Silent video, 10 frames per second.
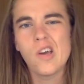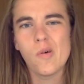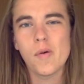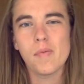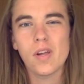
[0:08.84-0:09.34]

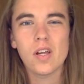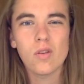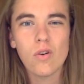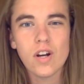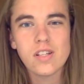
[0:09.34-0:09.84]
We're playing
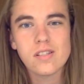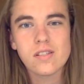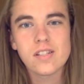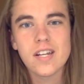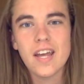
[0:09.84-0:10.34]

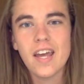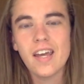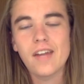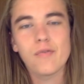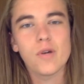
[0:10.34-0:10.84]
Loris
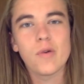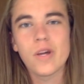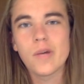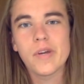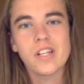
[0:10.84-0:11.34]
today, and if we
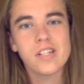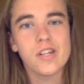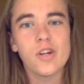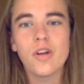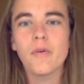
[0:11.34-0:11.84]
win, we
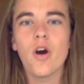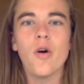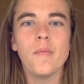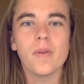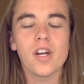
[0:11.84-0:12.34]
continue to
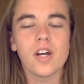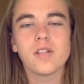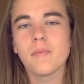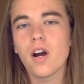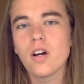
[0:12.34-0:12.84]
go and play
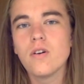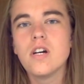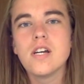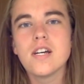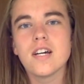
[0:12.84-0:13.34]
tomorrow,
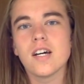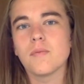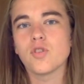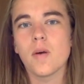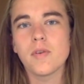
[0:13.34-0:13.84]

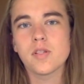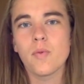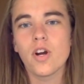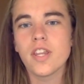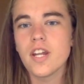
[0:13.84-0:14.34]
so I'll be supporting the